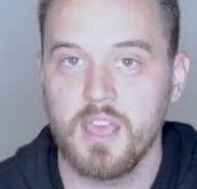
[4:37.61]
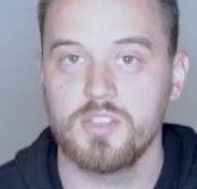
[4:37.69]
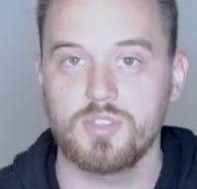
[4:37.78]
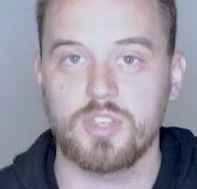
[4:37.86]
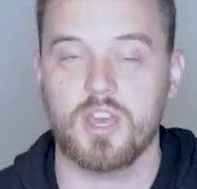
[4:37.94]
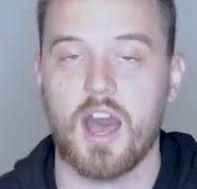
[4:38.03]

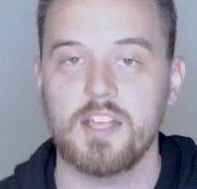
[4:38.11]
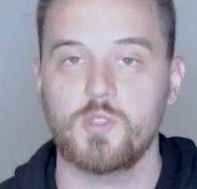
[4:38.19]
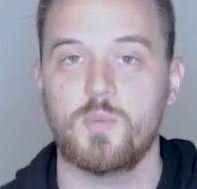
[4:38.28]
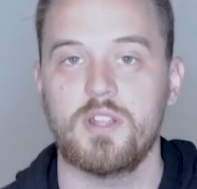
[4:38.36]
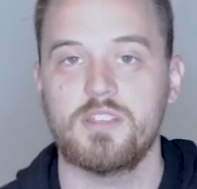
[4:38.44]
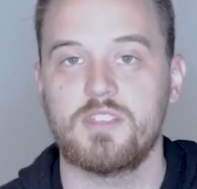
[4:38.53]
So the
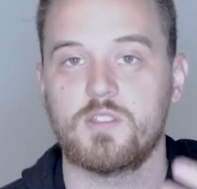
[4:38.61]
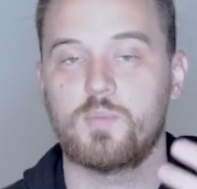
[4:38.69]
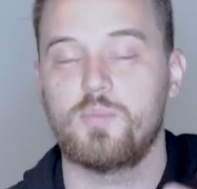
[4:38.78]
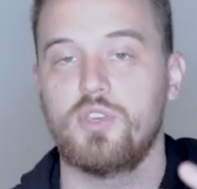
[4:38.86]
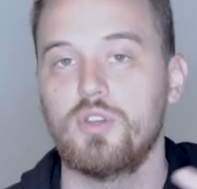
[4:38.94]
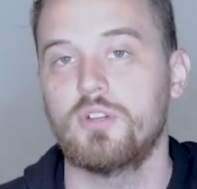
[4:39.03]
gospel is this
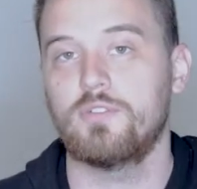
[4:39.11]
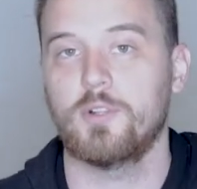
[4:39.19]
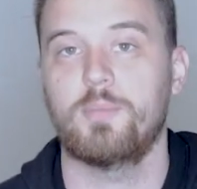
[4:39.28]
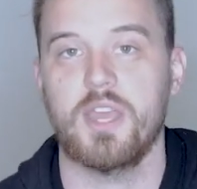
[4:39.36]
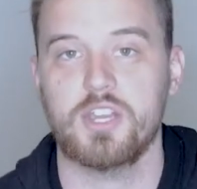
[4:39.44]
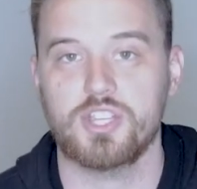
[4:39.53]
beautiful
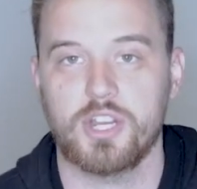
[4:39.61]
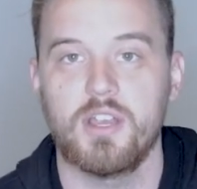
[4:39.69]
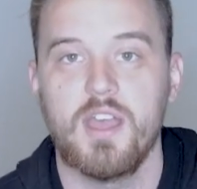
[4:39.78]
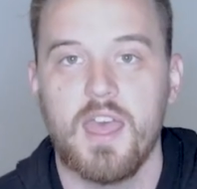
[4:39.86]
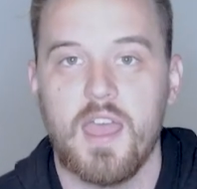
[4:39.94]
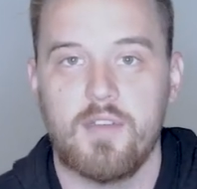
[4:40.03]

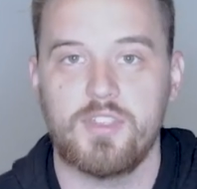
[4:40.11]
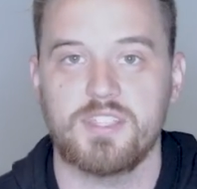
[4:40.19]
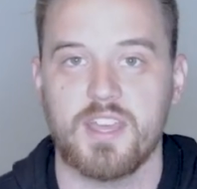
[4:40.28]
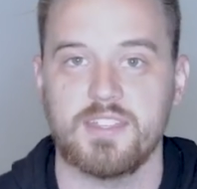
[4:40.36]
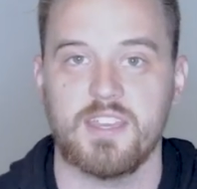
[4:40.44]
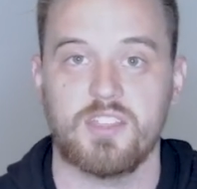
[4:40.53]
picture of this
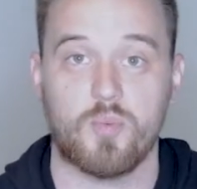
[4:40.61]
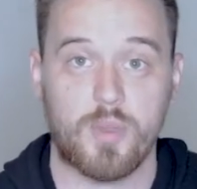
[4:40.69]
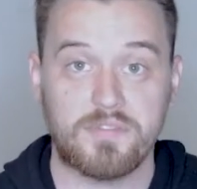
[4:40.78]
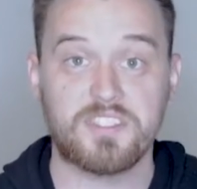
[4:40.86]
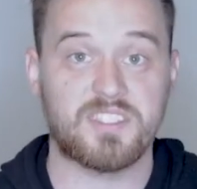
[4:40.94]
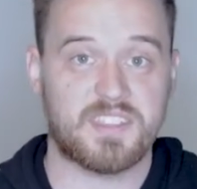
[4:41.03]
idea that
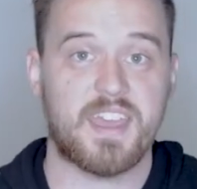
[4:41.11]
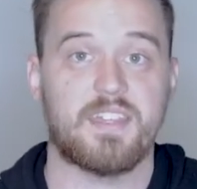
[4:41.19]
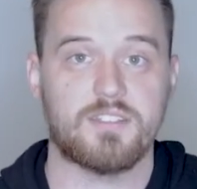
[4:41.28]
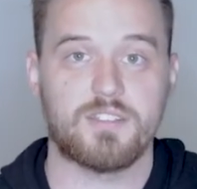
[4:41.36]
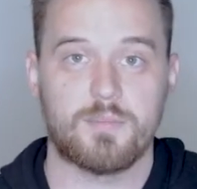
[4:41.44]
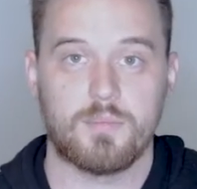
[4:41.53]
we've
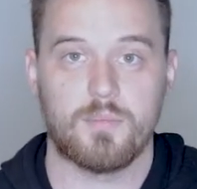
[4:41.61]
sinned.